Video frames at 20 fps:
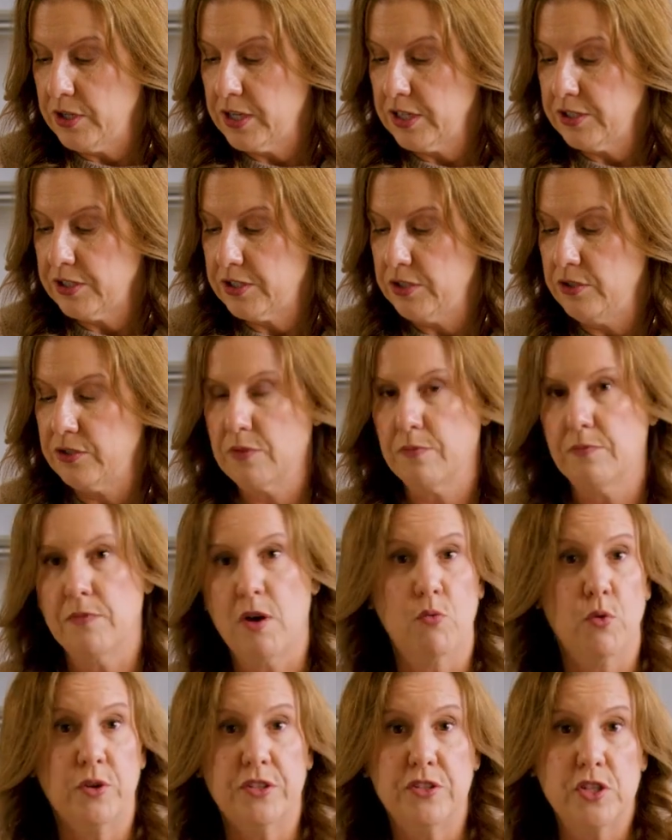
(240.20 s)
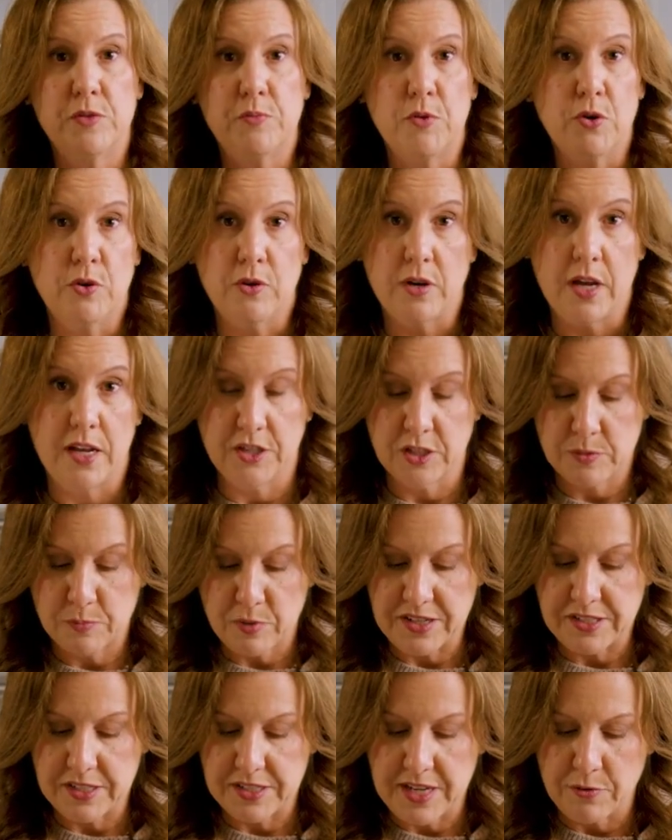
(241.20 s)
you can just use a wooden spoon and just
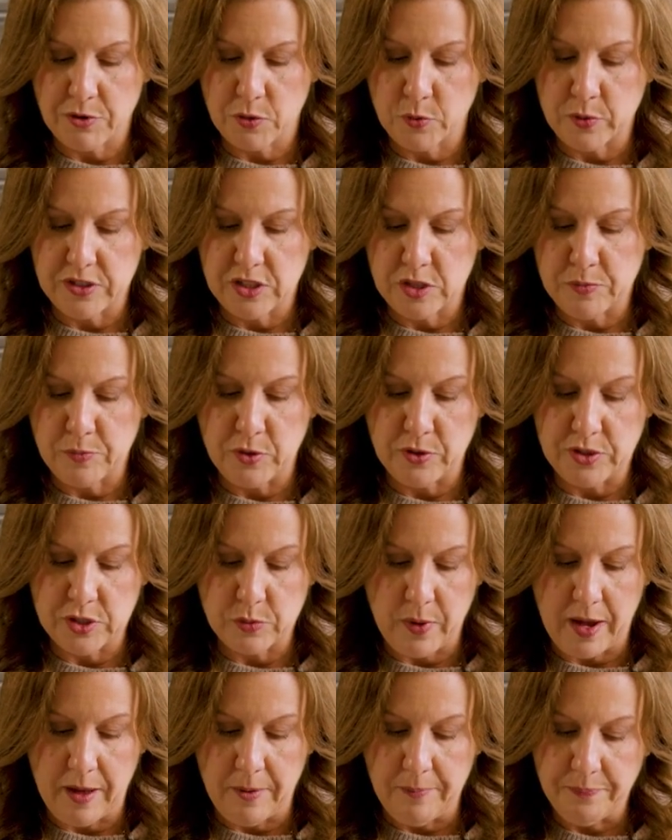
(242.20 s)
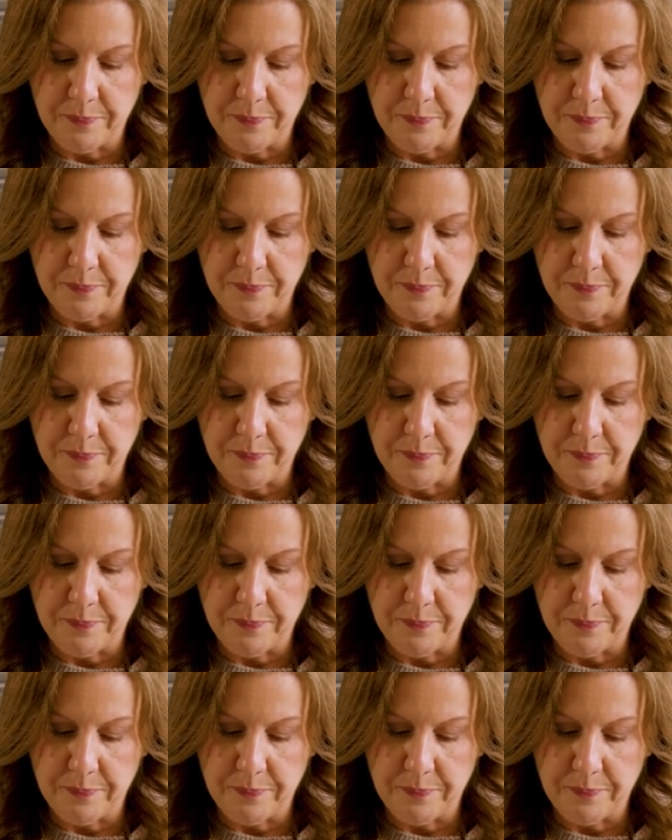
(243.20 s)
press it down with a wooden spoon as well.